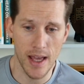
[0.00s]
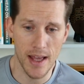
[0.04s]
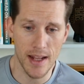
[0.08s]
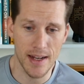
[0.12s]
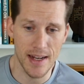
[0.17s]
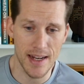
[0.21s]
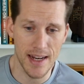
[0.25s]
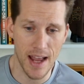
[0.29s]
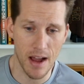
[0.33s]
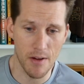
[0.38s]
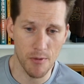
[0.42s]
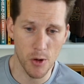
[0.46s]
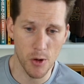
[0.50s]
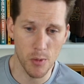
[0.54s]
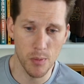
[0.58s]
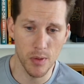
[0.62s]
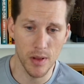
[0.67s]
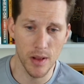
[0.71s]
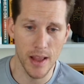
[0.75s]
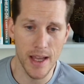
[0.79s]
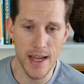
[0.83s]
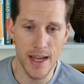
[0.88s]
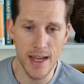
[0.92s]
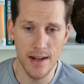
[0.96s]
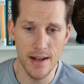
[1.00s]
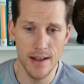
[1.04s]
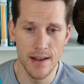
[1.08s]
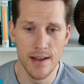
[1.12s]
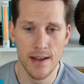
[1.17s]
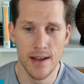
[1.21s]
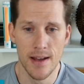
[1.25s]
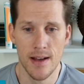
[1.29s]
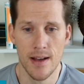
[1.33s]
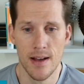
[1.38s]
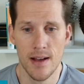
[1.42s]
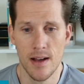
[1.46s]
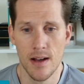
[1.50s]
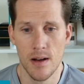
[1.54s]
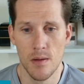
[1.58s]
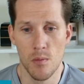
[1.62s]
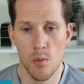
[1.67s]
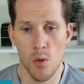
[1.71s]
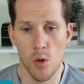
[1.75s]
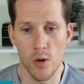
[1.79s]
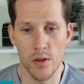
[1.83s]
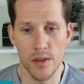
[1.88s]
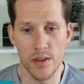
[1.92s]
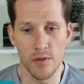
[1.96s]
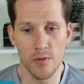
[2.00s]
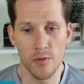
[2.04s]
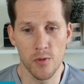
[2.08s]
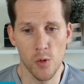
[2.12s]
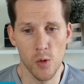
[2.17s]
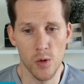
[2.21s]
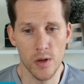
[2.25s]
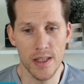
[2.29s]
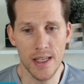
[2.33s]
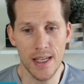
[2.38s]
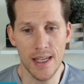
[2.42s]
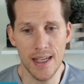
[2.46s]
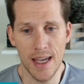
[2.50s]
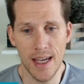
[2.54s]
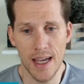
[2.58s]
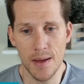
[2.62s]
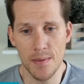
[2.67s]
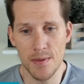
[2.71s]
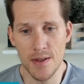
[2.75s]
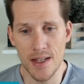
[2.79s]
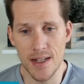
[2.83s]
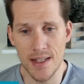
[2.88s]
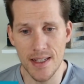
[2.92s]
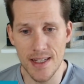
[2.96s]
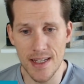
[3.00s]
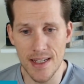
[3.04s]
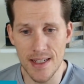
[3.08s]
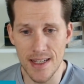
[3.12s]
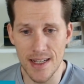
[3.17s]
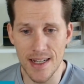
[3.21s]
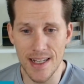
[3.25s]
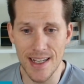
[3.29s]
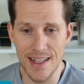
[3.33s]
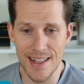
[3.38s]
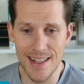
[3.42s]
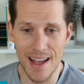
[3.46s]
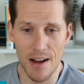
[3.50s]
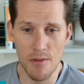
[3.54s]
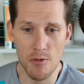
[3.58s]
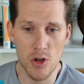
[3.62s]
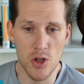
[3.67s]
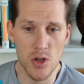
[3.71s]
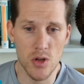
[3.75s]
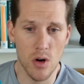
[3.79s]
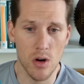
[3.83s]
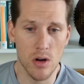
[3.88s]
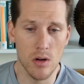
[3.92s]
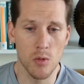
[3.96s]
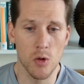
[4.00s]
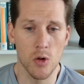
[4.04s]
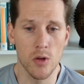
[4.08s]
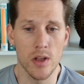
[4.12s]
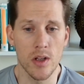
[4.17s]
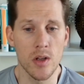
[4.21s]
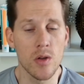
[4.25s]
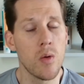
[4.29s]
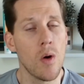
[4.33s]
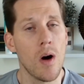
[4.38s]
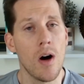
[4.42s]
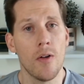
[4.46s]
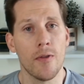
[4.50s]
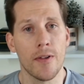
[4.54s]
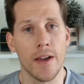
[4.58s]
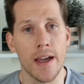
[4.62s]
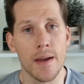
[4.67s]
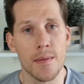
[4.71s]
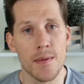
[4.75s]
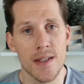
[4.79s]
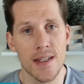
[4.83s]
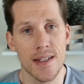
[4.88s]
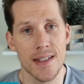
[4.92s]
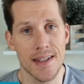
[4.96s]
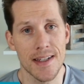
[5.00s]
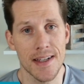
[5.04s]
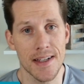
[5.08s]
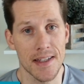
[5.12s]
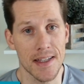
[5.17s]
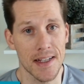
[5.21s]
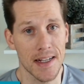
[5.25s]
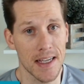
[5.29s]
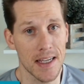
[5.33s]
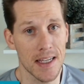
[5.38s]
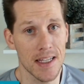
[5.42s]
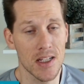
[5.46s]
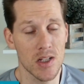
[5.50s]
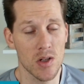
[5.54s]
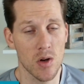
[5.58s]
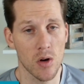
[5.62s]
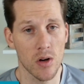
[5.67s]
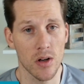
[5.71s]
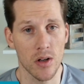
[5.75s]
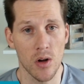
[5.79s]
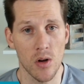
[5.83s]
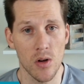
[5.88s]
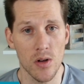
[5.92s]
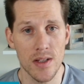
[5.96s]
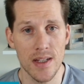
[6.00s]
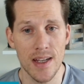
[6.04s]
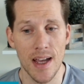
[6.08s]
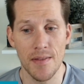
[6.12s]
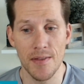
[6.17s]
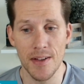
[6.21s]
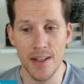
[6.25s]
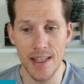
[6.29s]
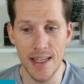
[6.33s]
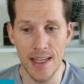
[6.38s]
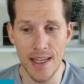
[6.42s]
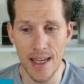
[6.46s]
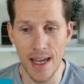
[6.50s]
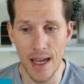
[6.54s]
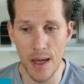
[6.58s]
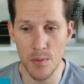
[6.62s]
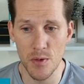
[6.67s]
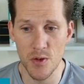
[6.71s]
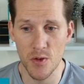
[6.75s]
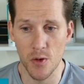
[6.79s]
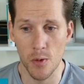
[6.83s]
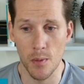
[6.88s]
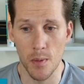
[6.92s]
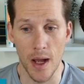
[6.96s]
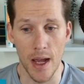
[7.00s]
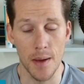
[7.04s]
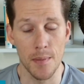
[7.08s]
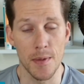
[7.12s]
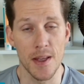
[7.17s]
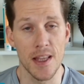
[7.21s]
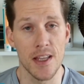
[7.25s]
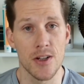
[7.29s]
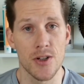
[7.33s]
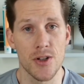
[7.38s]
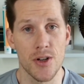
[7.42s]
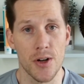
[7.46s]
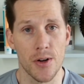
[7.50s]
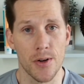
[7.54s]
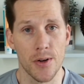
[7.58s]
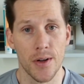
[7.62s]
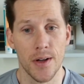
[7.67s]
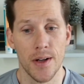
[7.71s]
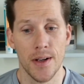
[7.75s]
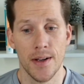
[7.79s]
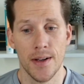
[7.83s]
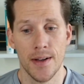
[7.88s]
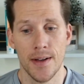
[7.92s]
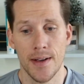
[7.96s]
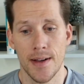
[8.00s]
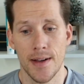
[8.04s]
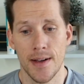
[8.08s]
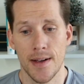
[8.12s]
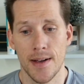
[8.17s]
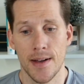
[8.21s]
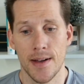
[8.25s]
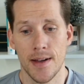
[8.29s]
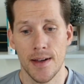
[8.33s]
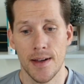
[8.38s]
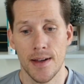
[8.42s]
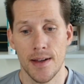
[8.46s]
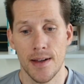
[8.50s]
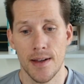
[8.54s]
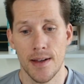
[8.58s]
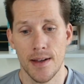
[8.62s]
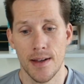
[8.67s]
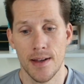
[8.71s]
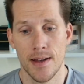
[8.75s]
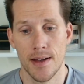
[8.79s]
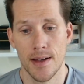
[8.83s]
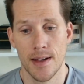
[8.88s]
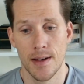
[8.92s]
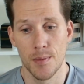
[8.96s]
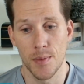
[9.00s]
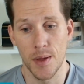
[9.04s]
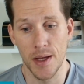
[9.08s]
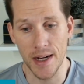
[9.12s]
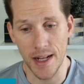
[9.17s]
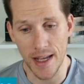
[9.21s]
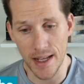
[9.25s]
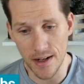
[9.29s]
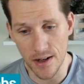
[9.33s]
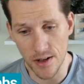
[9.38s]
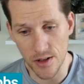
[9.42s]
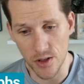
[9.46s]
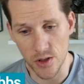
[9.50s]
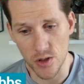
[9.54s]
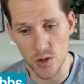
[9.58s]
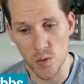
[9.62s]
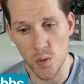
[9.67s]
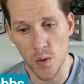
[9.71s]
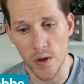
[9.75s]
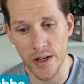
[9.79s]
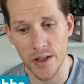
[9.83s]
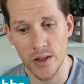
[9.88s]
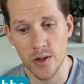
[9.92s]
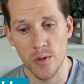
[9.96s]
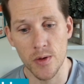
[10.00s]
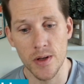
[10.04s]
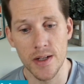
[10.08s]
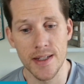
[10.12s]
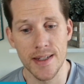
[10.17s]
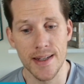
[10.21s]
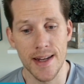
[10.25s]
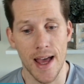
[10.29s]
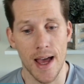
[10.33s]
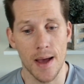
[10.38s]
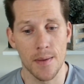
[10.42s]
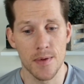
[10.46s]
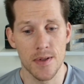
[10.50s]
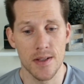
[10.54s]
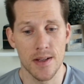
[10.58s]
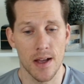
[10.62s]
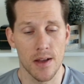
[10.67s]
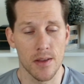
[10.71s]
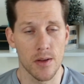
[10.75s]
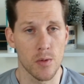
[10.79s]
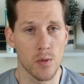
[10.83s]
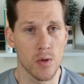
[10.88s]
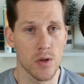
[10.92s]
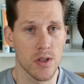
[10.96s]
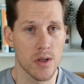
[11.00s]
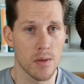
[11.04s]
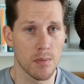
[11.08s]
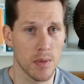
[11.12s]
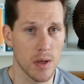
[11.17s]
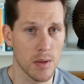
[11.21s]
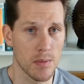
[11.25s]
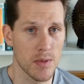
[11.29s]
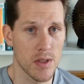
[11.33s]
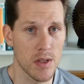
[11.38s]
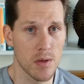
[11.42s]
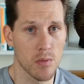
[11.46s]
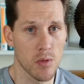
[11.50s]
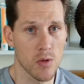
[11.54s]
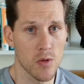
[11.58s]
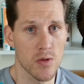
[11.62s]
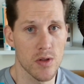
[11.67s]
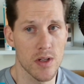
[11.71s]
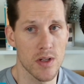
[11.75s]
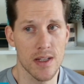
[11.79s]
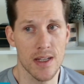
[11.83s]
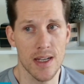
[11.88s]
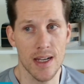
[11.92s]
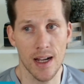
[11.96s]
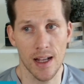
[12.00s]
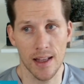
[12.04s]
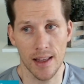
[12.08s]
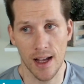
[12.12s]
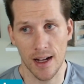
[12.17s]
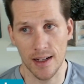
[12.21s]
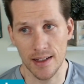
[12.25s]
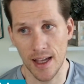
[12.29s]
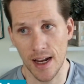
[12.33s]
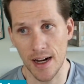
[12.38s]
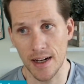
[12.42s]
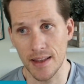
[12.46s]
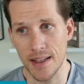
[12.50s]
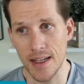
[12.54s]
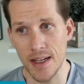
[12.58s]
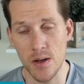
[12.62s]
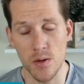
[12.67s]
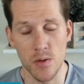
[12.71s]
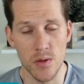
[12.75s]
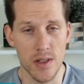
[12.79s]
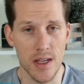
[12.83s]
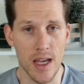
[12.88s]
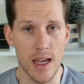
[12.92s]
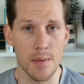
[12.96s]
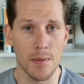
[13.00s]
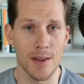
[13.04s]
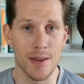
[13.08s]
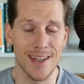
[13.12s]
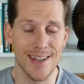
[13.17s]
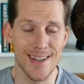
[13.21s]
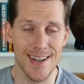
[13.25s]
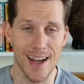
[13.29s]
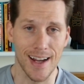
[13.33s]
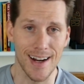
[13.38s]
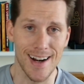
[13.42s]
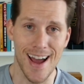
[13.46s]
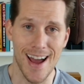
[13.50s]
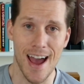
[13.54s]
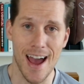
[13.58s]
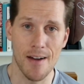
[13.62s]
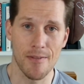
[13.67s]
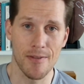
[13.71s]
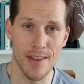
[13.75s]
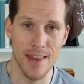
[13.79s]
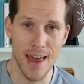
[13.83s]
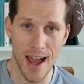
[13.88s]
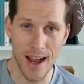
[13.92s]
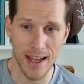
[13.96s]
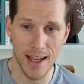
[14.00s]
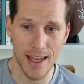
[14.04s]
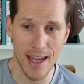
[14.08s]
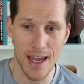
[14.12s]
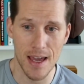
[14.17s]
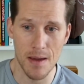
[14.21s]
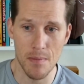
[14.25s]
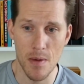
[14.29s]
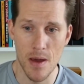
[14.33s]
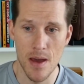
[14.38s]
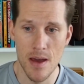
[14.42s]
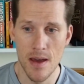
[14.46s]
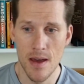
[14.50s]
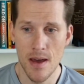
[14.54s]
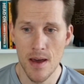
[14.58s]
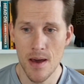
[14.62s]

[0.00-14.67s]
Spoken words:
had never played more than 14 games in a season. He had never started more than 12 games in a season. He started all 17 games for Miami this year. Played 823 snaps. Now, there were some bumps and bruises. He got knocked out of the Eagles game in the second half of that game.